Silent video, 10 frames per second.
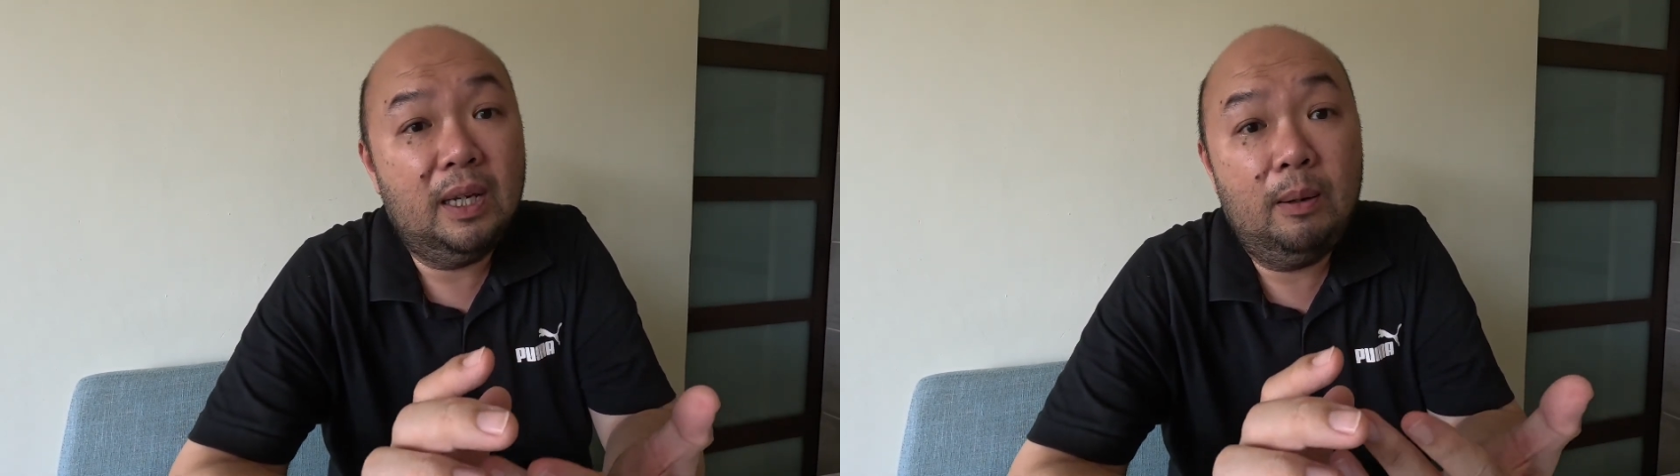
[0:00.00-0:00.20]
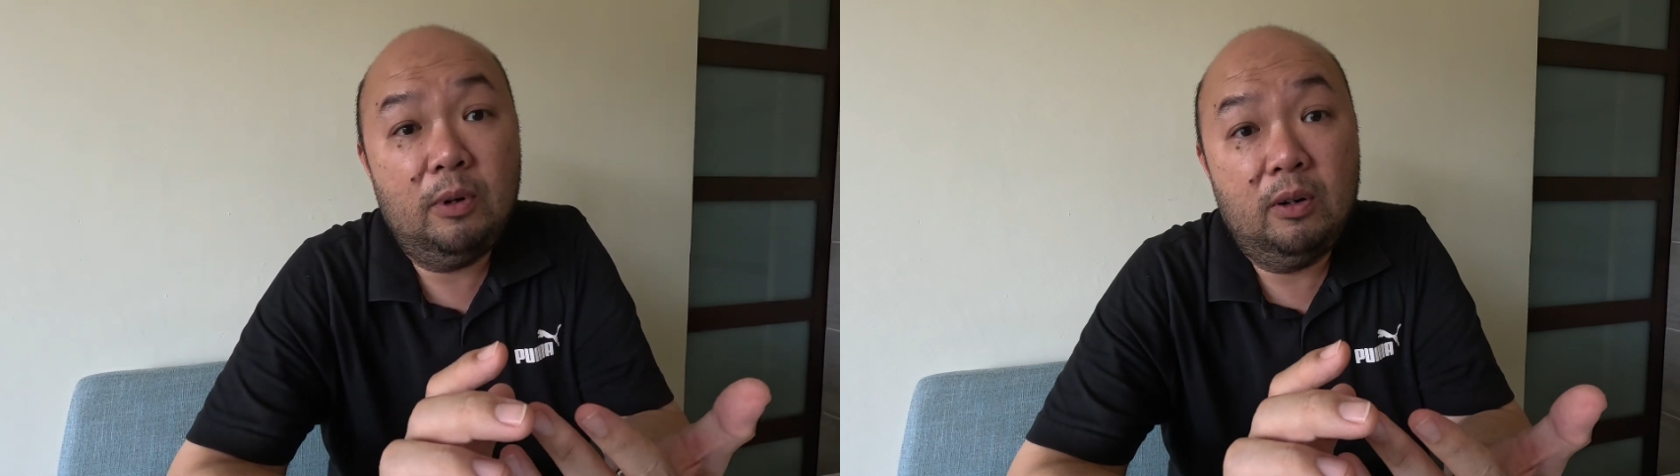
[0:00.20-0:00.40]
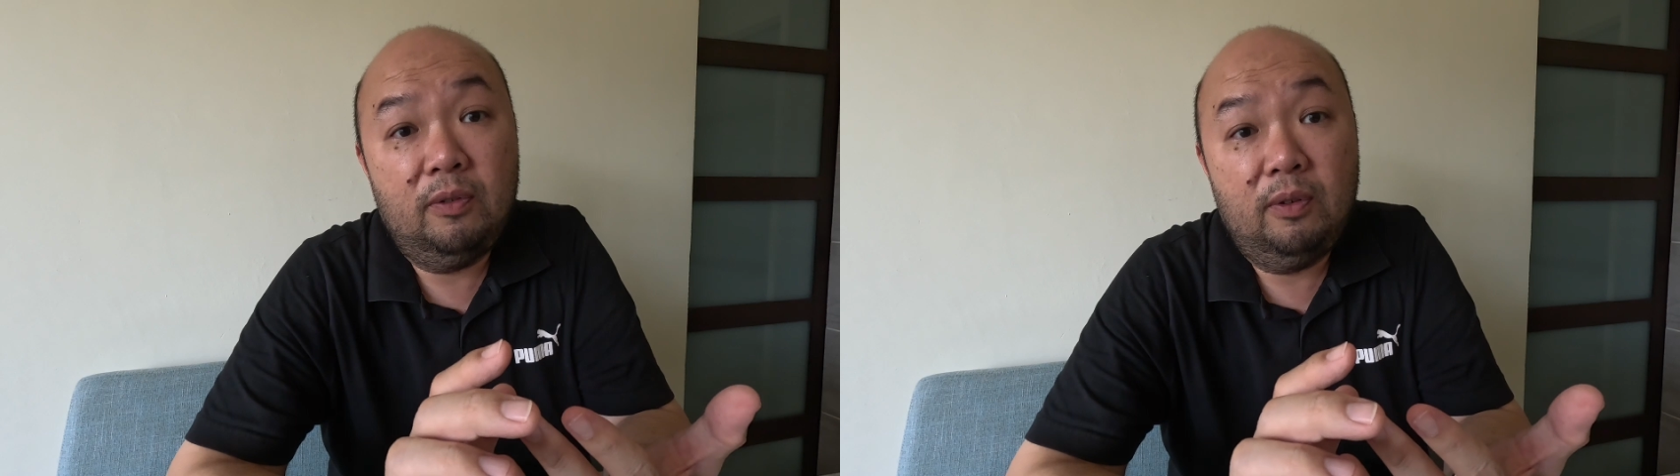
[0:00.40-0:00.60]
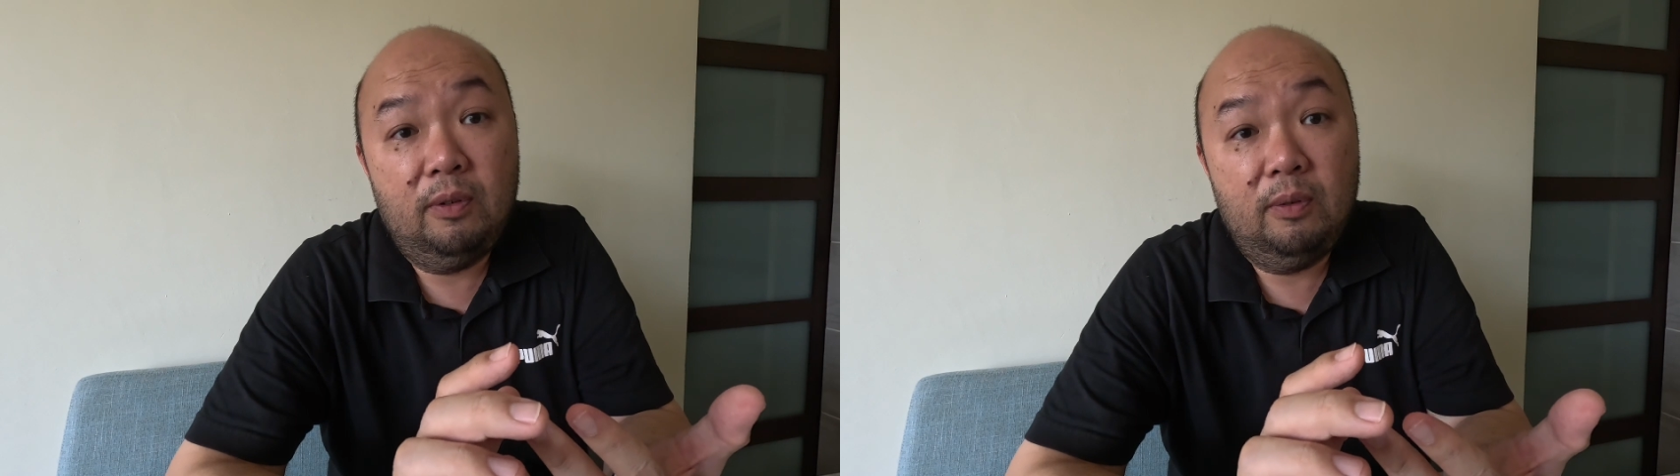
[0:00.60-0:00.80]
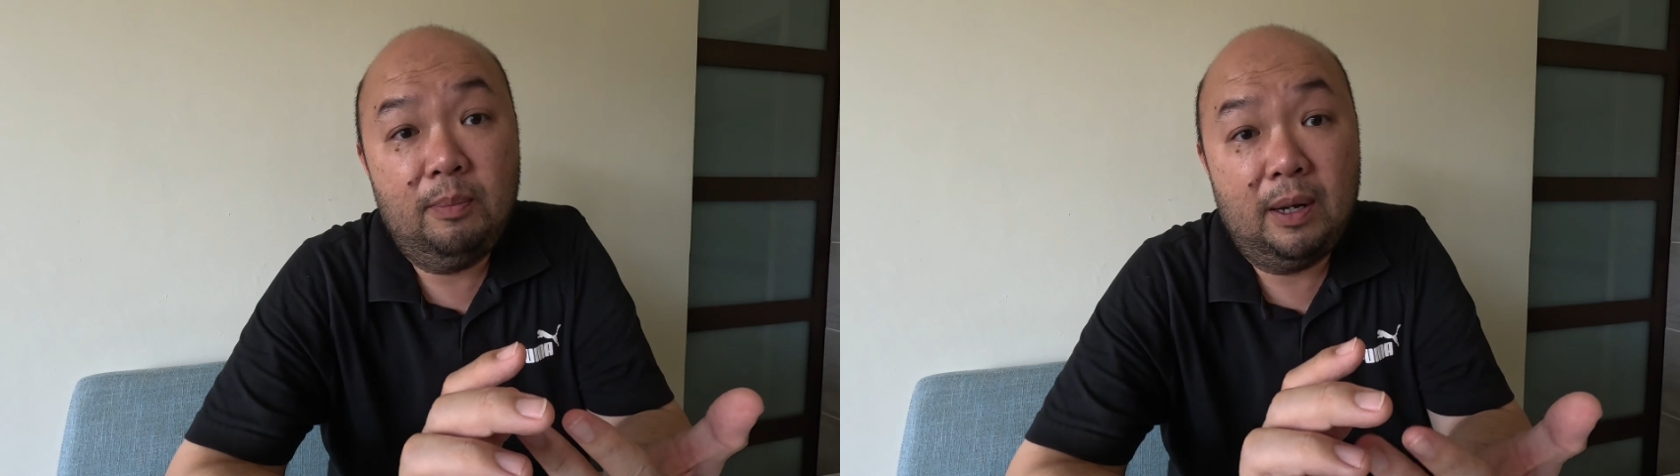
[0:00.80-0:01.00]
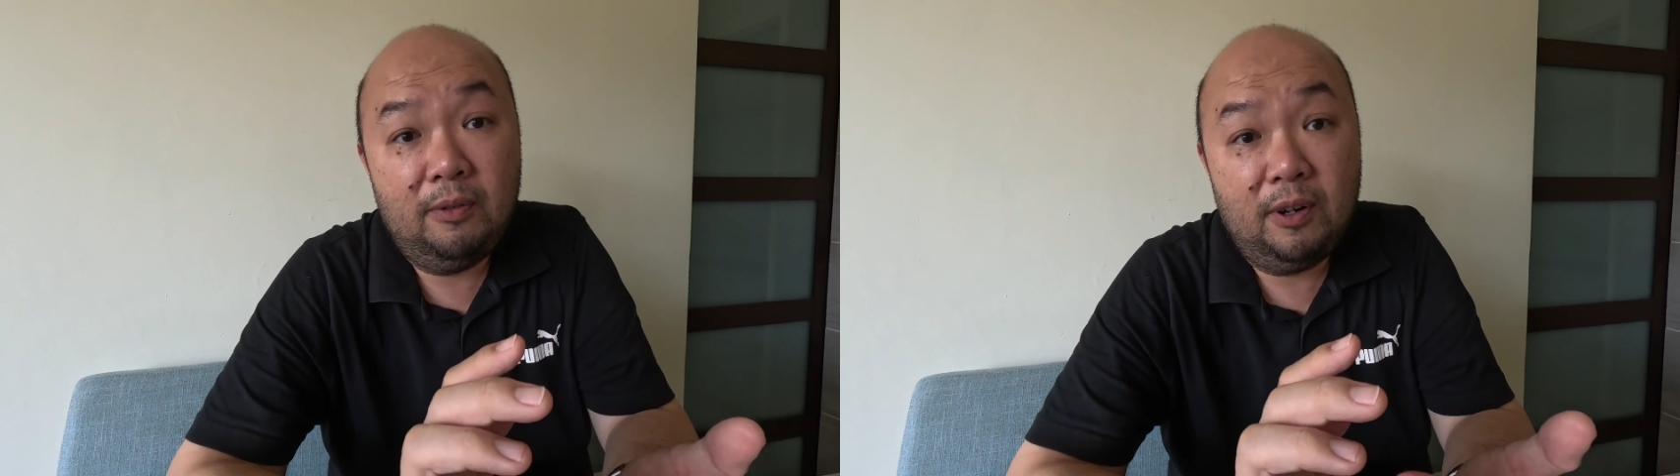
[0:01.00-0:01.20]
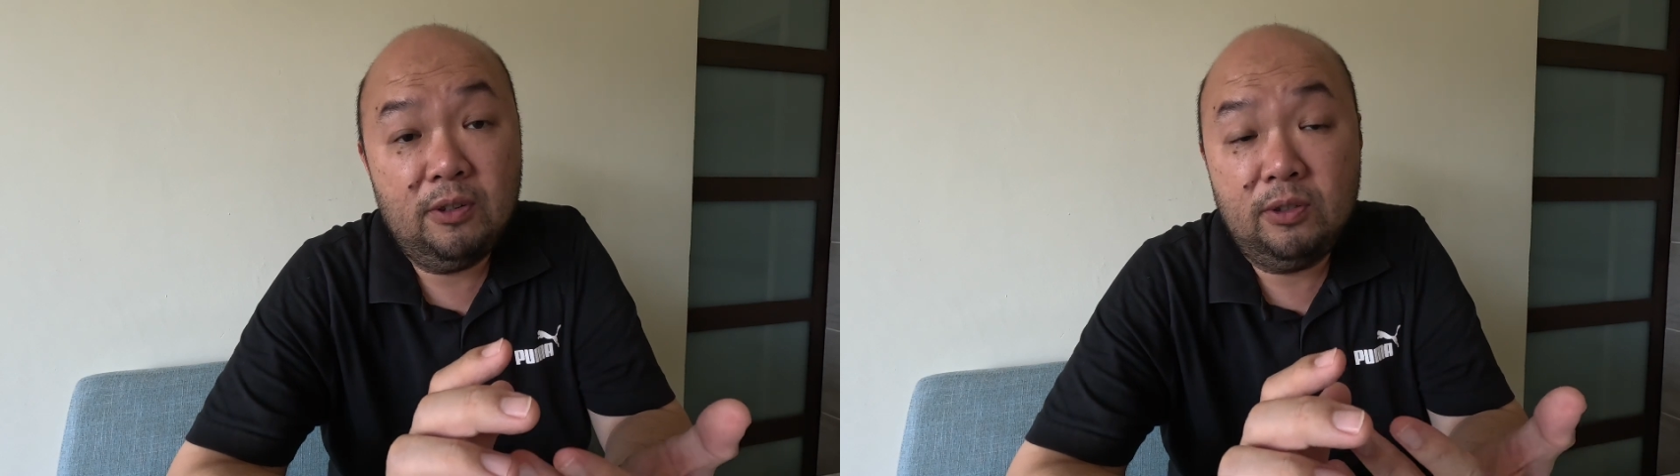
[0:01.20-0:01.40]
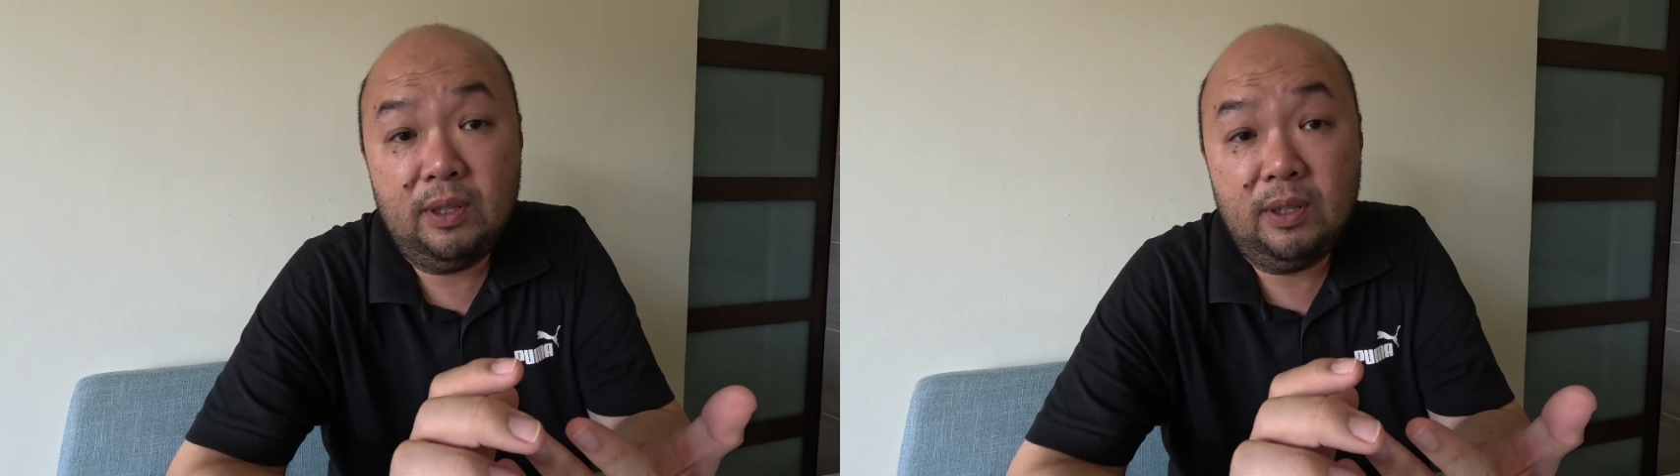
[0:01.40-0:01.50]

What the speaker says: type of manufacturers,